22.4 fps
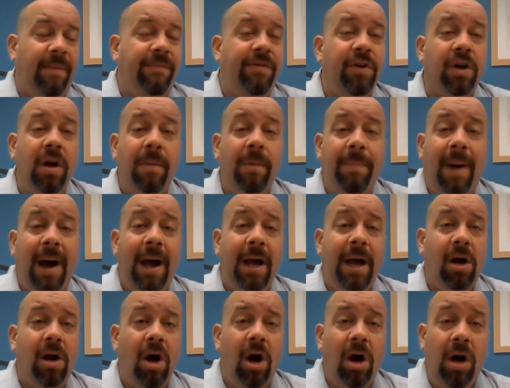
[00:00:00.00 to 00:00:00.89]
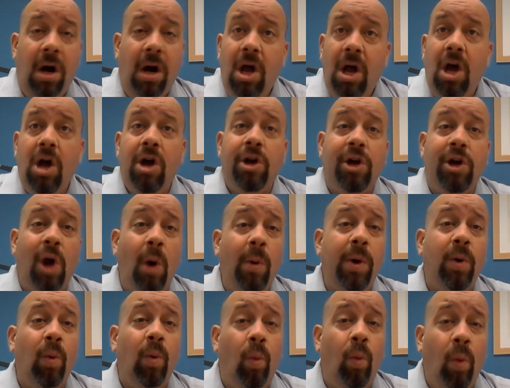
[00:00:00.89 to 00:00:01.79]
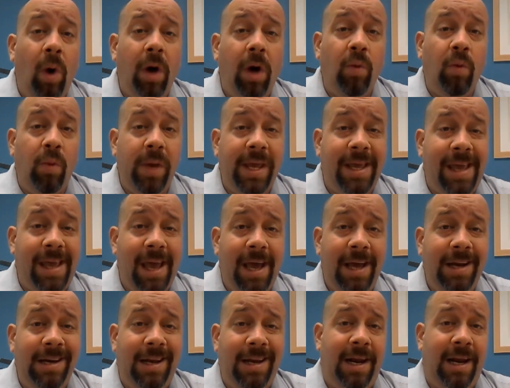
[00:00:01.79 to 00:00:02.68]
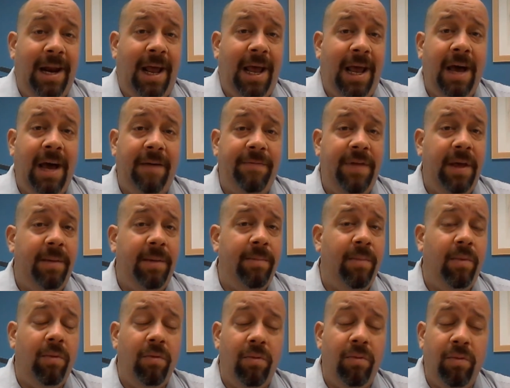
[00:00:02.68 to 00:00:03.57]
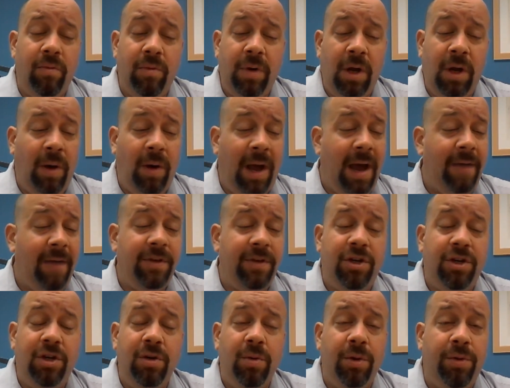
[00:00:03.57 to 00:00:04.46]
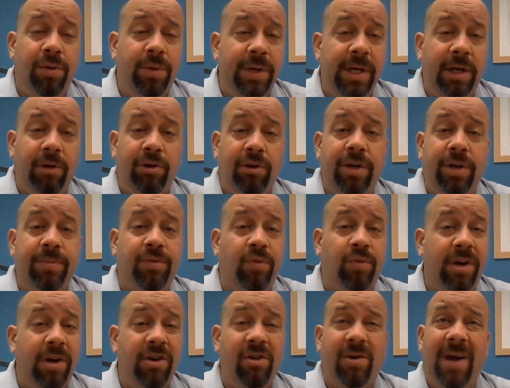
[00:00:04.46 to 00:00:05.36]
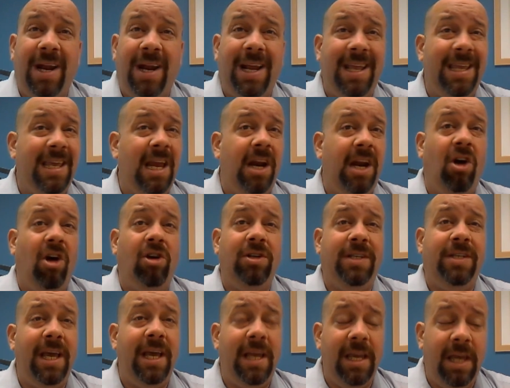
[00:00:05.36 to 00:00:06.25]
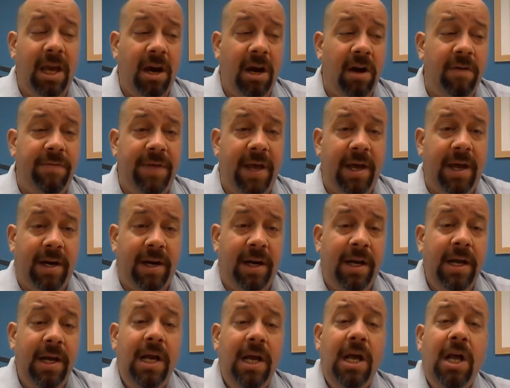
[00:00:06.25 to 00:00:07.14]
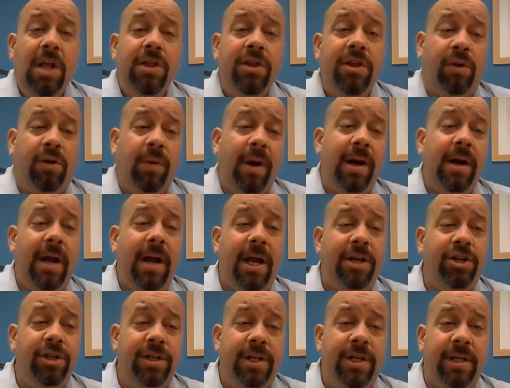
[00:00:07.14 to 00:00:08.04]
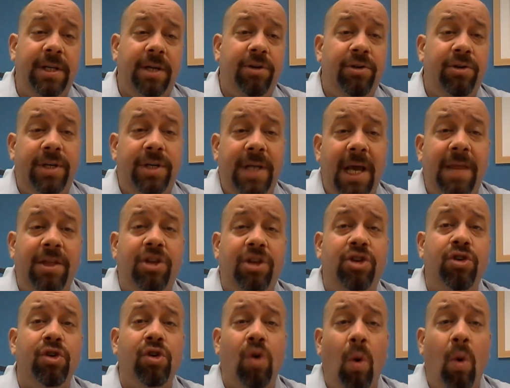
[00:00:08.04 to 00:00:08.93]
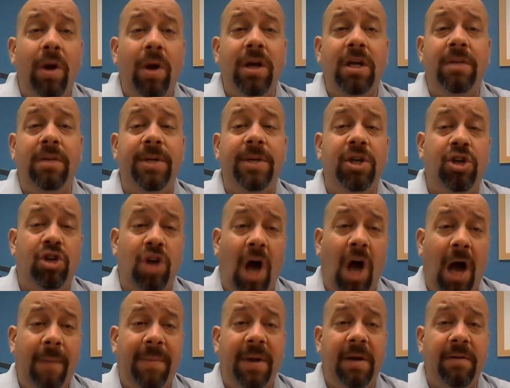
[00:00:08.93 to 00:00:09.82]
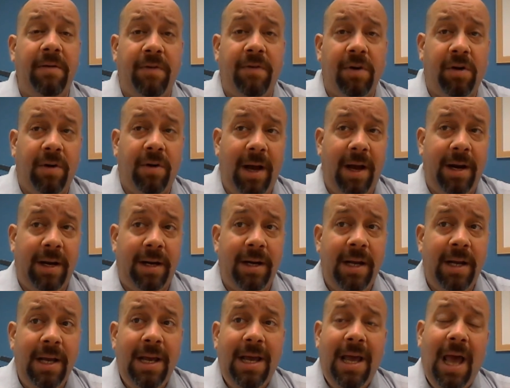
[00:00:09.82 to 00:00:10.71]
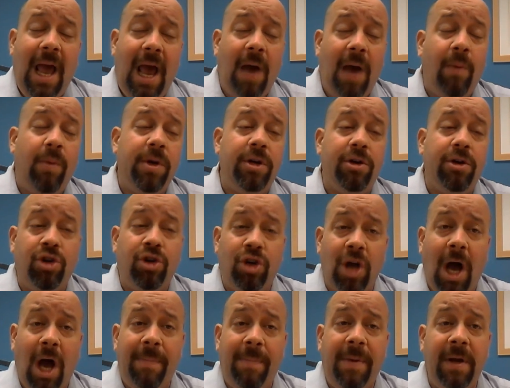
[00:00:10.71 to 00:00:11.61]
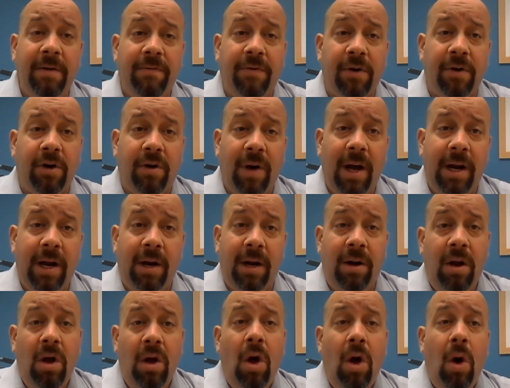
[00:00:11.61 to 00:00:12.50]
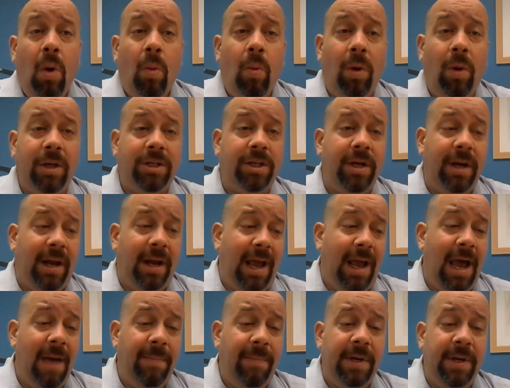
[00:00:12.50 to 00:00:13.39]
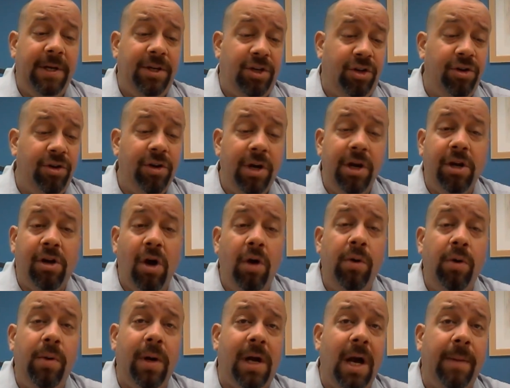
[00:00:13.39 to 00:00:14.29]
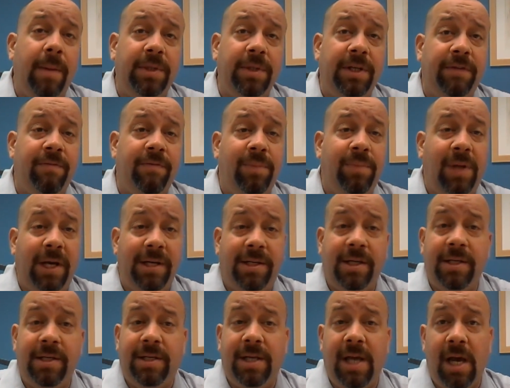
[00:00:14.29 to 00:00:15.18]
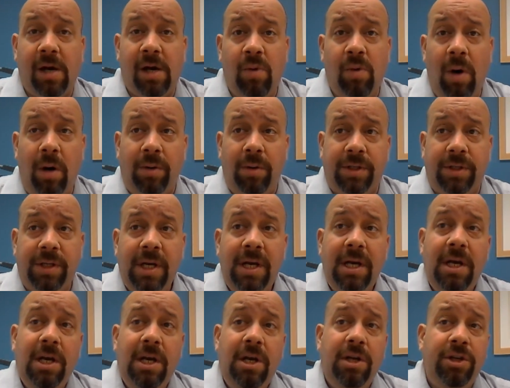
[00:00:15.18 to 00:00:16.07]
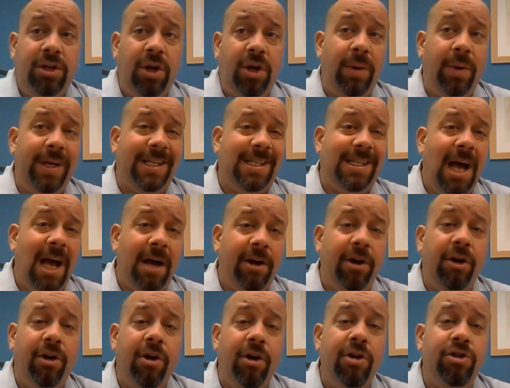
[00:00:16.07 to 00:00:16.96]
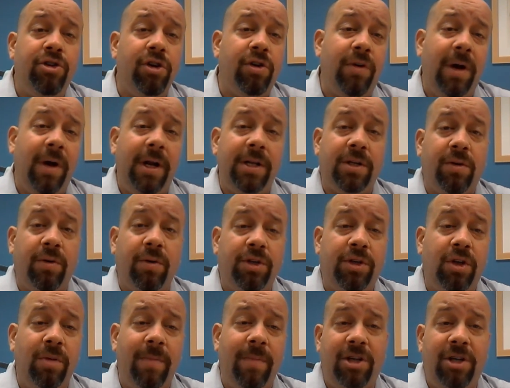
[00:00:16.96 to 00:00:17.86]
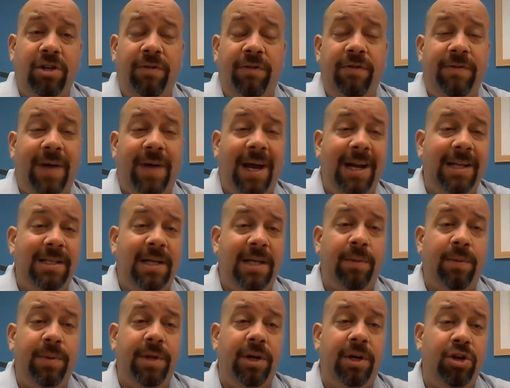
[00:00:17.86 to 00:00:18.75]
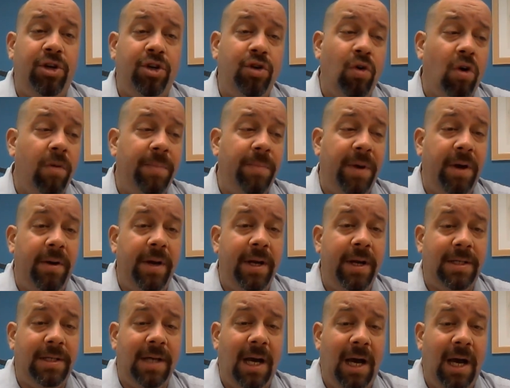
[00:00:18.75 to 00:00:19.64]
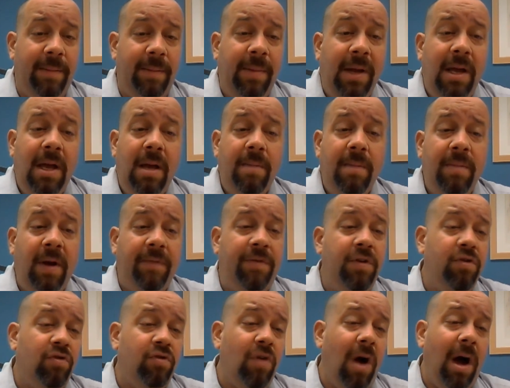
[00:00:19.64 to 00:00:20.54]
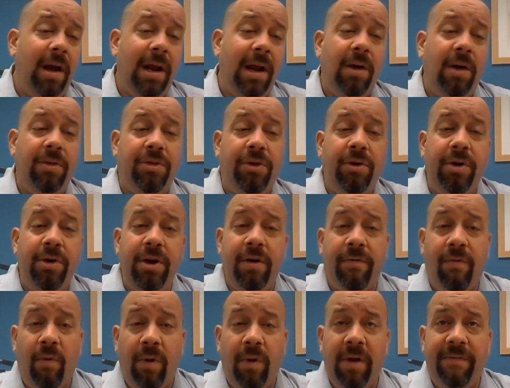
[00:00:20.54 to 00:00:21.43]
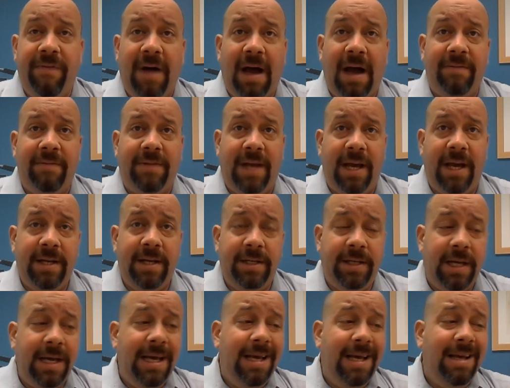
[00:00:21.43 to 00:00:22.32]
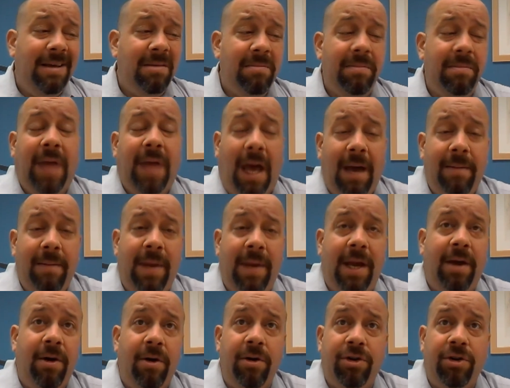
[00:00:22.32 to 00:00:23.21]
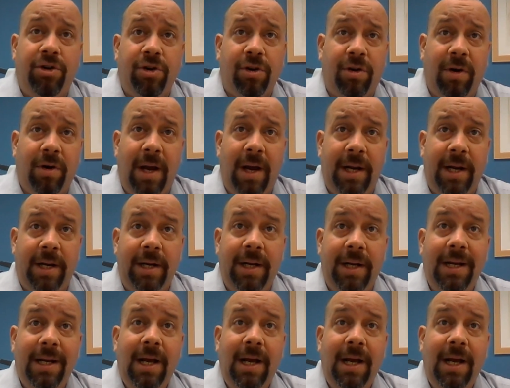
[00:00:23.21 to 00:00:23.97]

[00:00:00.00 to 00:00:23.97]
If you're going to buy a car, go in one weekend and have them, have the 2 or 3 dealerships run your credit and get it all taken care of then. The credit agencies understand that you're going to be shopping for credit. And when you're shopping for credit, what's going to happen is you're going to go to a couple different places to get quotes. So it's not going to hurt your credit score so much if you've got it done within a short period of time. But if you draw it out 30 or 45 days, that may hurt your credit.